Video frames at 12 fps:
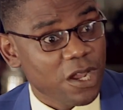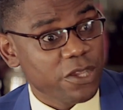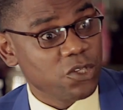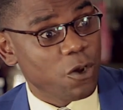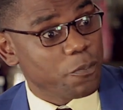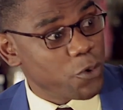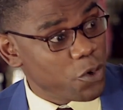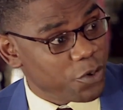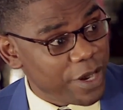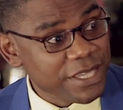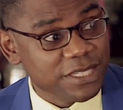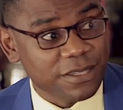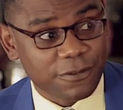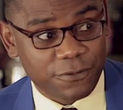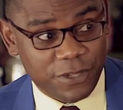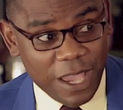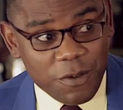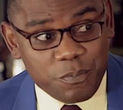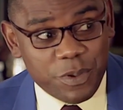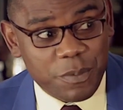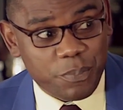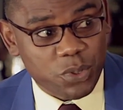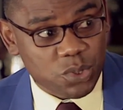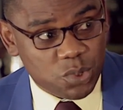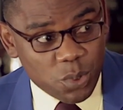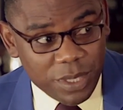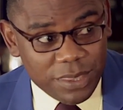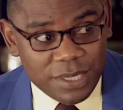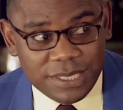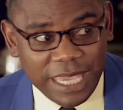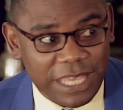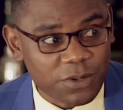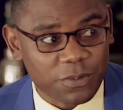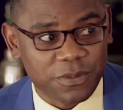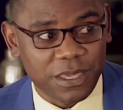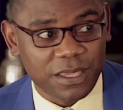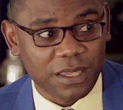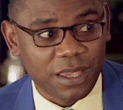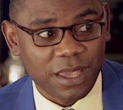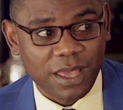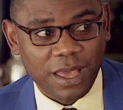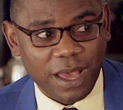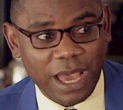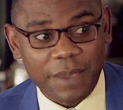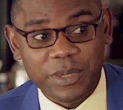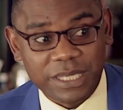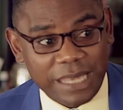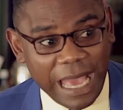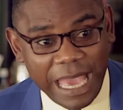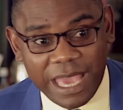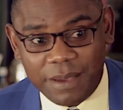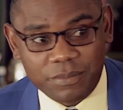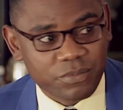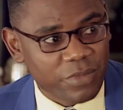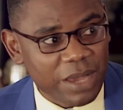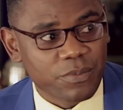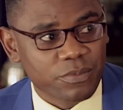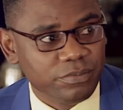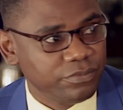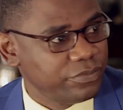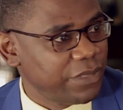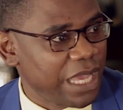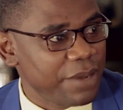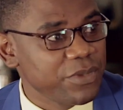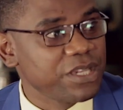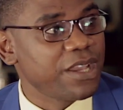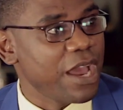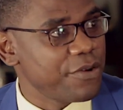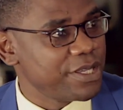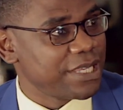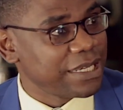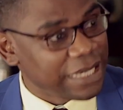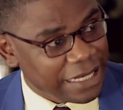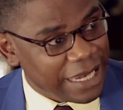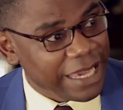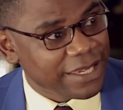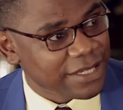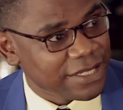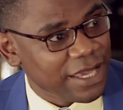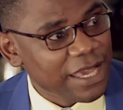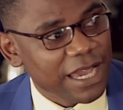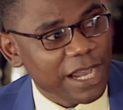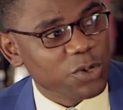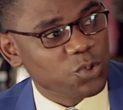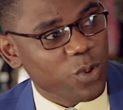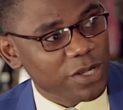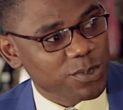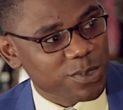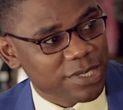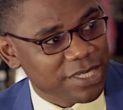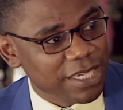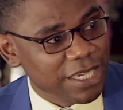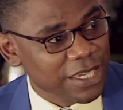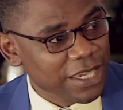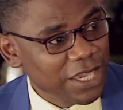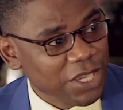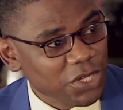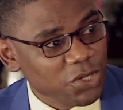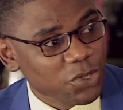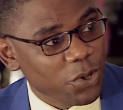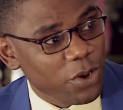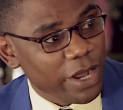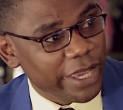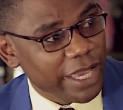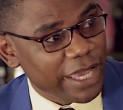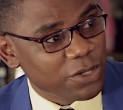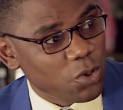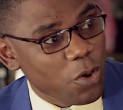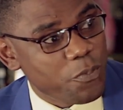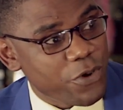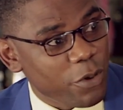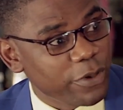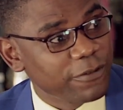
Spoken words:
you know, progressive young people doing this kind of thing, I mean, I'm encouraged, and I like it. I would want to see, you know, an Oprah